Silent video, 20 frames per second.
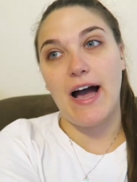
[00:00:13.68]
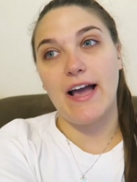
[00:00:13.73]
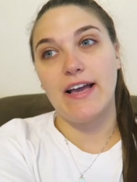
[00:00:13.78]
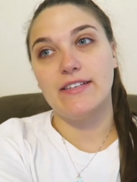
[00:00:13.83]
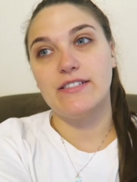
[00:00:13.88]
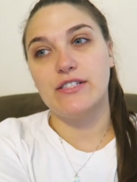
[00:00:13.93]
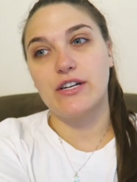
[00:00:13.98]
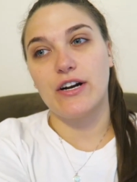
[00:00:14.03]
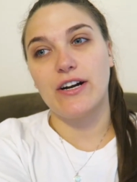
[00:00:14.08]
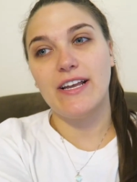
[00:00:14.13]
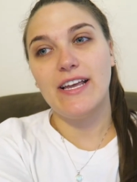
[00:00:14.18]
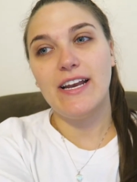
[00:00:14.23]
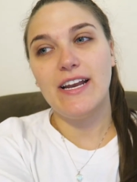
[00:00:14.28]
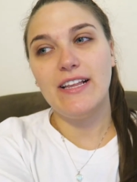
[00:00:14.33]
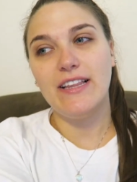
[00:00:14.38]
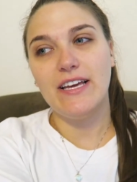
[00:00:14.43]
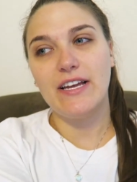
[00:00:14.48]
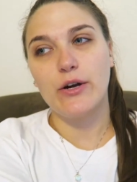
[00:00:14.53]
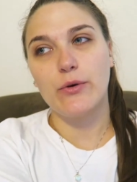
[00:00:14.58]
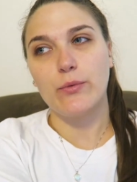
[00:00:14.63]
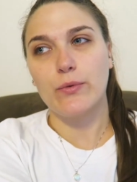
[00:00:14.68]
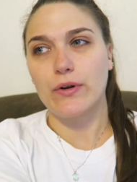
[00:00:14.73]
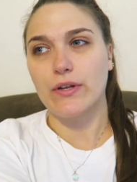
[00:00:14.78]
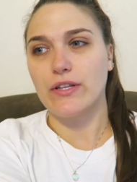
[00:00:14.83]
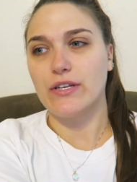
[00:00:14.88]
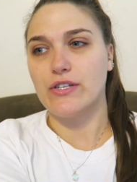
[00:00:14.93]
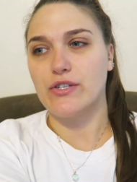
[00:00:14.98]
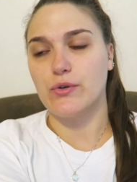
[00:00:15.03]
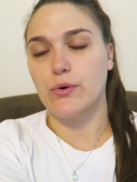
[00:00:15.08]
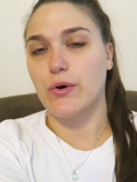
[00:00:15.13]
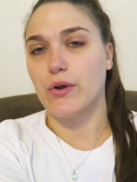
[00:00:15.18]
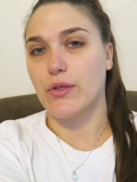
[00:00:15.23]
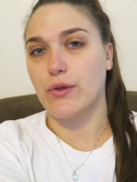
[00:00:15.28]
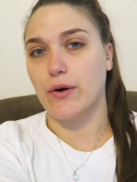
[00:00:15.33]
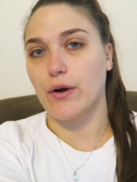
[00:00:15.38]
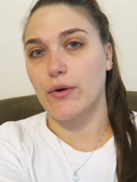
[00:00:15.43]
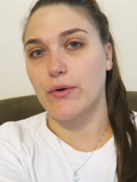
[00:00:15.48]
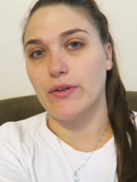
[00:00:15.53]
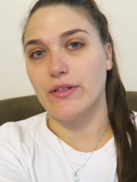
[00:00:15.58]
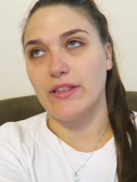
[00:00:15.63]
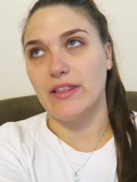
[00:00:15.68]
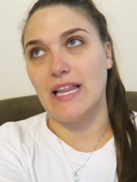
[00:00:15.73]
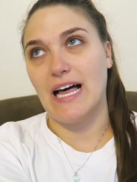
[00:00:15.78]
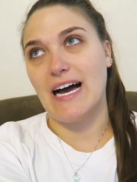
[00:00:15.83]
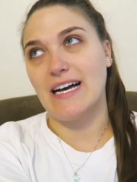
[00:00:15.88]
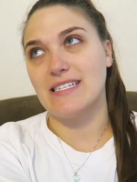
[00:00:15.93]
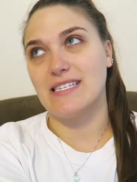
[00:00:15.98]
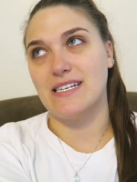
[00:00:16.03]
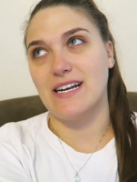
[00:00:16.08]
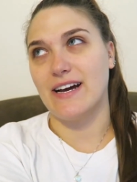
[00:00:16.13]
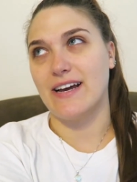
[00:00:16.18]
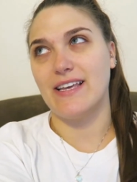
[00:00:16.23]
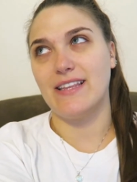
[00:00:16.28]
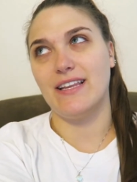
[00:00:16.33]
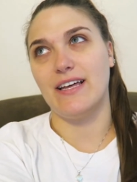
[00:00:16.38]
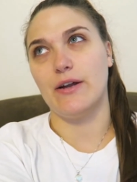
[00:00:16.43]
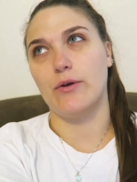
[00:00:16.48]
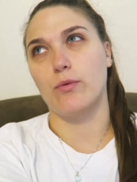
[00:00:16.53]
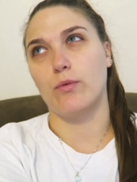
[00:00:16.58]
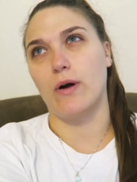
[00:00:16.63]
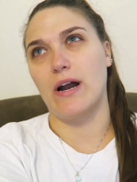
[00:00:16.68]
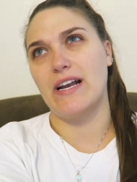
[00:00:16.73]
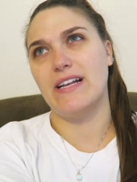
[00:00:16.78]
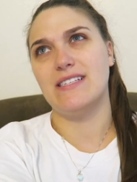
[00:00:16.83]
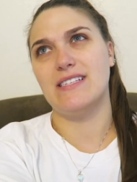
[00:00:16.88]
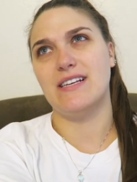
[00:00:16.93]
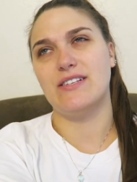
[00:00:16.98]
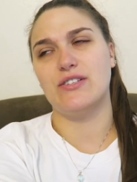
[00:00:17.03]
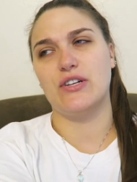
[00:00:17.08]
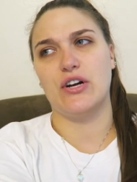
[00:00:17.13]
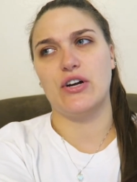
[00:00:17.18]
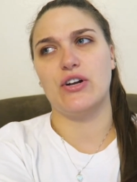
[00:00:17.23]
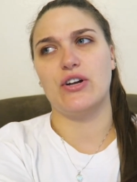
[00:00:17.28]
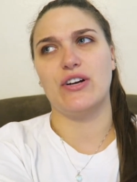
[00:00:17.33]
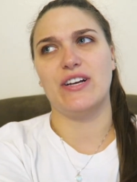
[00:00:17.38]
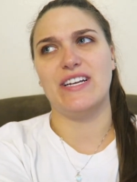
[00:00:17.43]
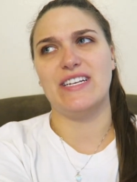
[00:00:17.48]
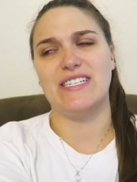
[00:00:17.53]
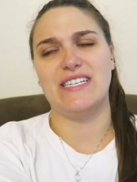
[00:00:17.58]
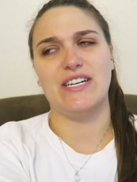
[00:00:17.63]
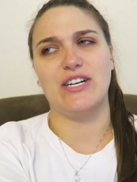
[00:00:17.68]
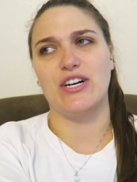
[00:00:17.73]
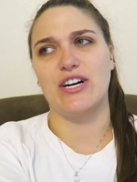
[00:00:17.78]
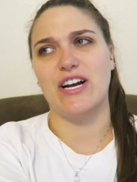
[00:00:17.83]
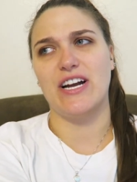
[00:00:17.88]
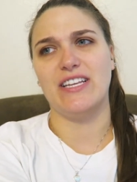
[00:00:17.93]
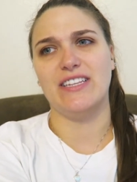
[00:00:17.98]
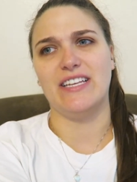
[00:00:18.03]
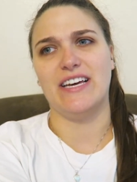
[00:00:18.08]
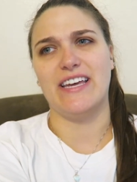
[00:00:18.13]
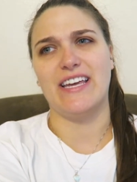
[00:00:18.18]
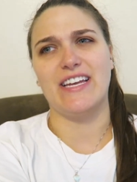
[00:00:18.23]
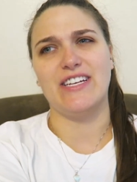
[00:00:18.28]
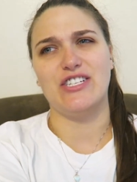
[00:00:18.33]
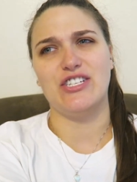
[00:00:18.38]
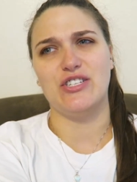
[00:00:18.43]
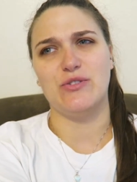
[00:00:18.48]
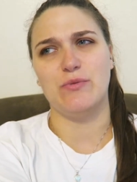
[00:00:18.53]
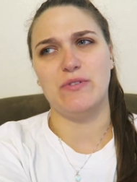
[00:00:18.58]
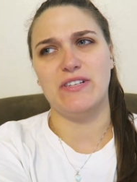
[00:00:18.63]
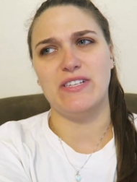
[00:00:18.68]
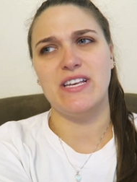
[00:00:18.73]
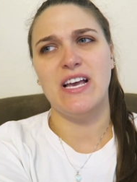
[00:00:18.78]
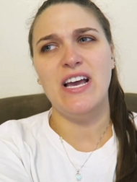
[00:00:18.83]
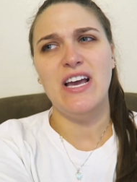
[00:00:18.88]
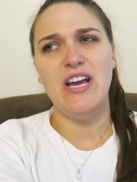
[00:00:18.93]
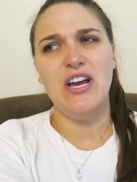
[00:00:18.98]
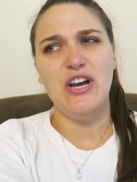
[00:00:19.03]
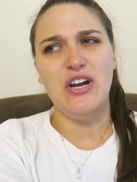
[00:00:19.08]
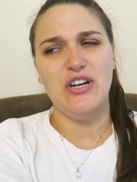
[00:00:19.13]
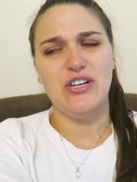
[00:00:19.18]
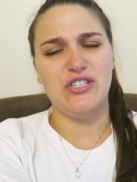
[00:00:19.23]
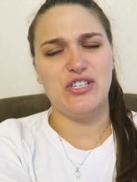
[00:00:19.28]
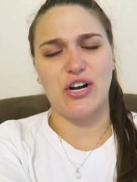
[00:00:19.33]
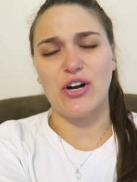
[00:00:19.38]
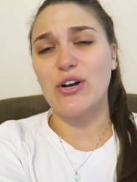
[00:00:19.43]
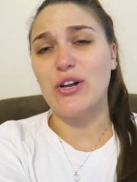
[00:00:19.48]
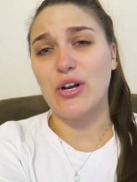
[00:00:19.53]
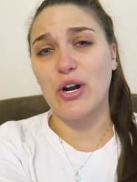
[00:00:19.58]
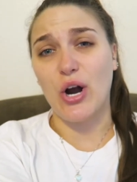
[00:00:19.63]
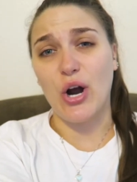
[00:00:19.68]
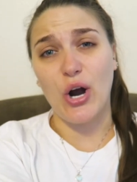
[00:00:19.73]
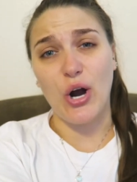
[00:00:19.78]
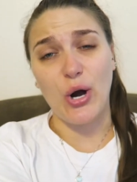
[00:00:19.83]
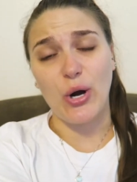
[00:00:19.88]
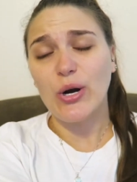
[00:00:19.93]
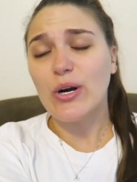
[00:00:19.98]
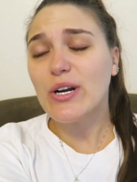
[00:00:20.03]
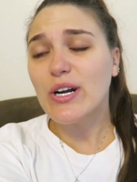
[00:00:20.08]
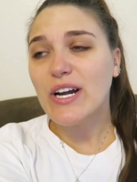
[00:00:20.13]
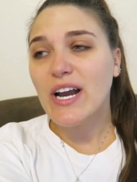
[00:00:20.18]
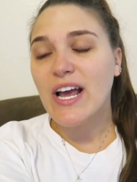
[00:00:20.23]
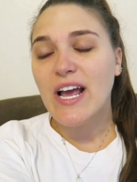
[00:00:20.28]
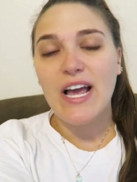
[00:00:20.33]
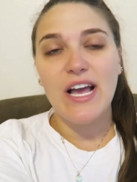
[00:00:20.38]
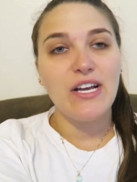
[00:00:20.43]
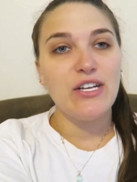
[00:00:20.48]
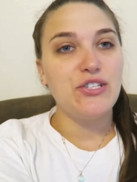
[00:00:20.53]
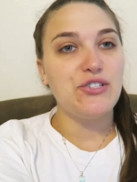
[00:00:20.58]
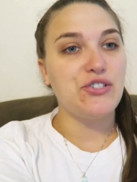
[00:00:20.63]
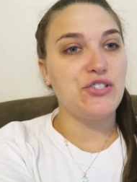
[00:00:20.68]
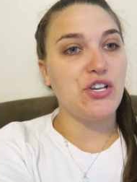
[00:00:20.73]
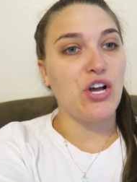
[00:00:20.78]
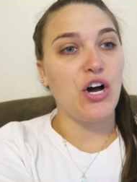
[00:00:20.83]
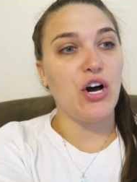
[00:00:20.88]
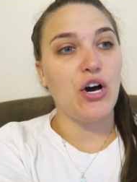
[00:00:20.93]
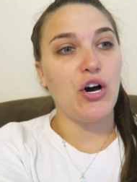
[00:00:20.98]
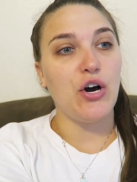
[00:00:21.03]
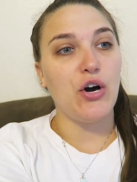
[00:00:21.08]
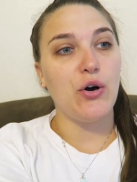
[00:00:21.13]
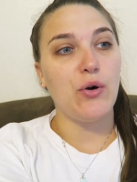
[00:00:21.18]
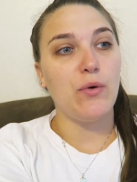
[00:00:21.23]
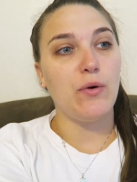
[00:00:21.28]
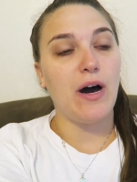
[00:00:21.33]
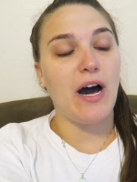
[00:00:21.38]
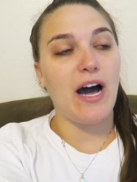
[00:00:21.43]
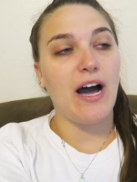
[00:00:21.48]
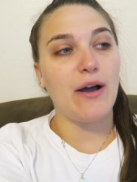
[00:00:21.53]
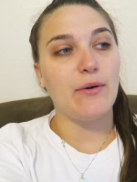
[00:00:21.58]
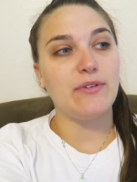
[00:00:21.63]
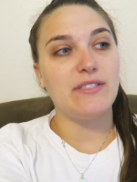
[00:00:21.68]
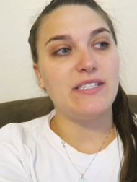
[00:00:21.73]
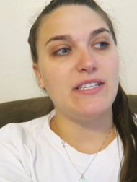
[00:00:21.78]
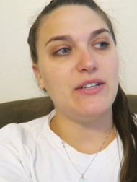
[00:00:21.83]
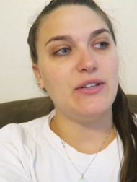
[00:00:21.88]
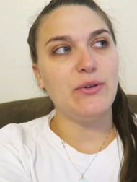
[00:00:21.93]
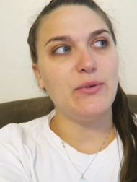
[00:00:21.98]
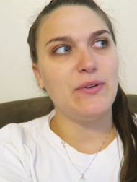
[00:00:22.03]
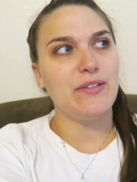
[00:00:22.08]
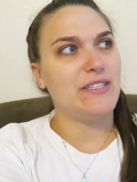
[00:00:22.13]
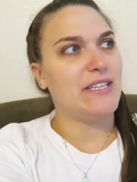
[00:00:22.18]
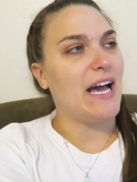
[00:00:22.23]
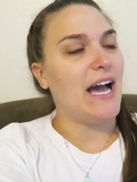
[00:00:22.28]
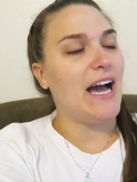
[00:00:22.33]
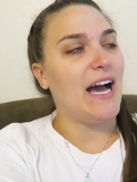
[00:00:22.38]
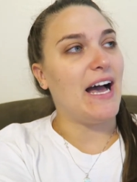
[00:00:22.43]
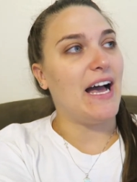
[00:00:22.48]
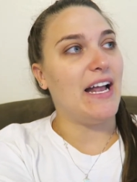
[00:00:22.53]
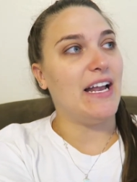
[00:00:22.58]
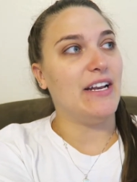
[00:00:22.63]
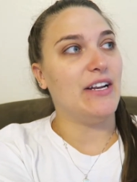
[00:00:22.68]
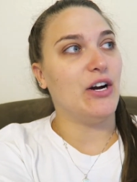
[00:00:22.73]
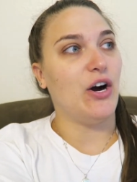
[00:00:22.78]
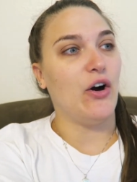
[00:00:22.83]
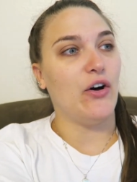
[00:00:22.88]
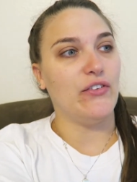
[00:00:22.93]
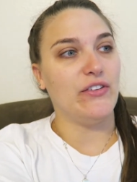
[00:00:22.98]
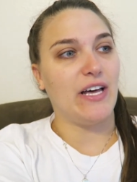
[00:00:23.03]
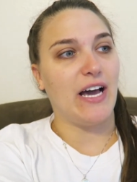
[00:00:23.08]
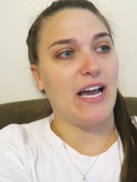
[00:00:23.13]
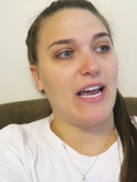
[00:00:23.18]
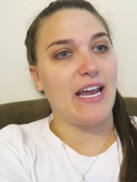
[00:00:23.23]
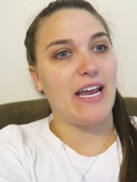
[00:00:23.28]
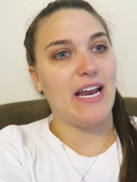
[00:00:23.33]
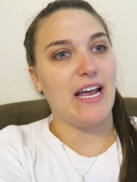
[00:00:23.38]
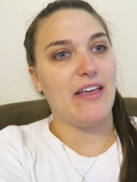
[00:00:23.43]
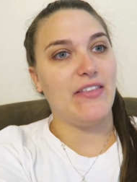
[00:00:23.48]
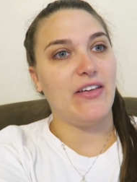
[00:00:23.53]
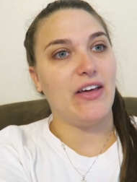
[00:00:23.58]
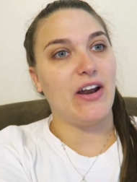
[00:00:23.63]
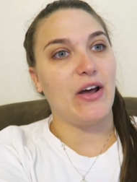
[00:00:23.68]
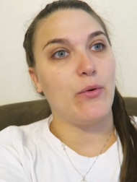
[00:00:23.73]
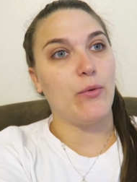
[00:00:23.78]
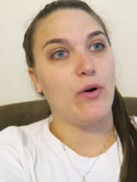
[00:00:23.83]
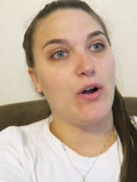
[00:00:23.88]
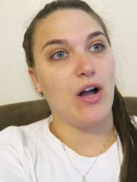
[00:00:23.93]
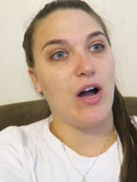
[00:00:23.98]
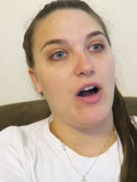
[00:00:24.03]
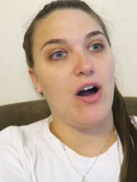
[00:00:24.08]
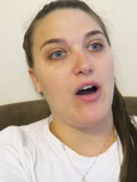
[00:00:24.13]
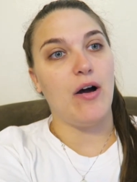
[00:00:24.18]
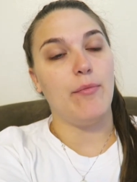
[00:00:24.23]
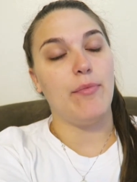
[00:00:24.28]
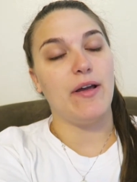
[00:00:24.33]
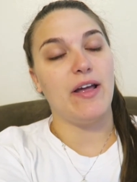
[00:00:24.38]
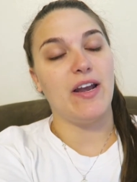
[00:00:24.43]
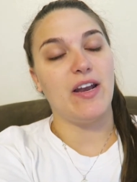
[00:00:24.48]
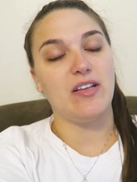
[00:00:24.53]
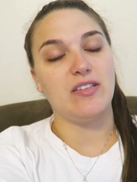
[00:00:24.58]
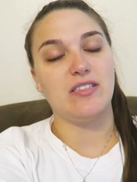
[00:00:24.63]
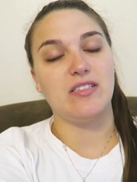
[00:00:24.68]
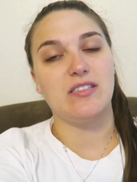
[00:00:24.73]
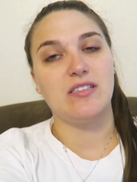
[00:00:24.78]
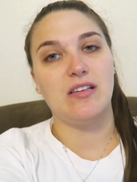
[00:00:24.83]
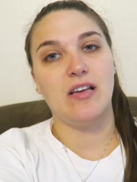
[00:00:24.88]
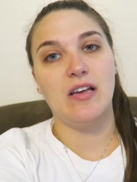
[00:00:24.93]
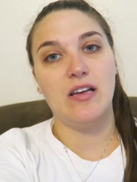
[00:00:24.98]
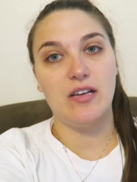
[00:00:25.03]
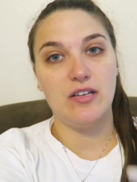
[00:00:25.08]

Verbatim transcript: I started getting like a really sore throat last night, like right as I started cooking dinner, like it just was starting to hurt. So I was dealing with that all night and then I woke up and it's